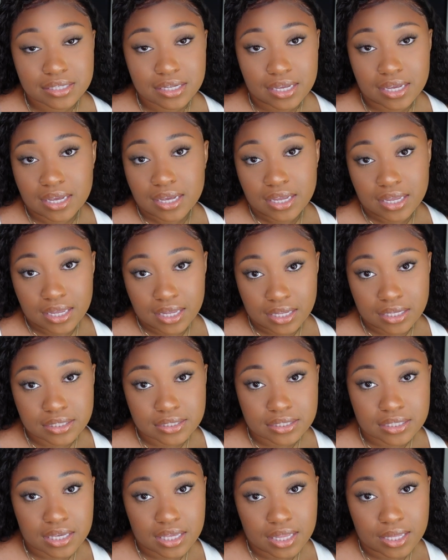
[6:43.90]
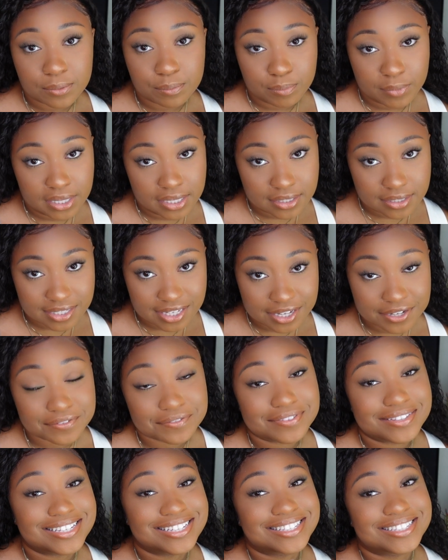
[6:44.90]
get into the meat
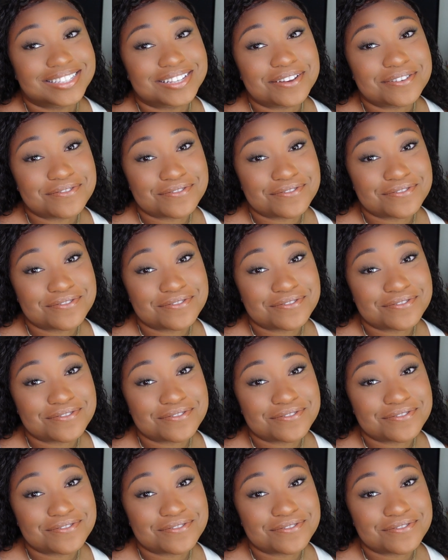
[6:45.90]
of this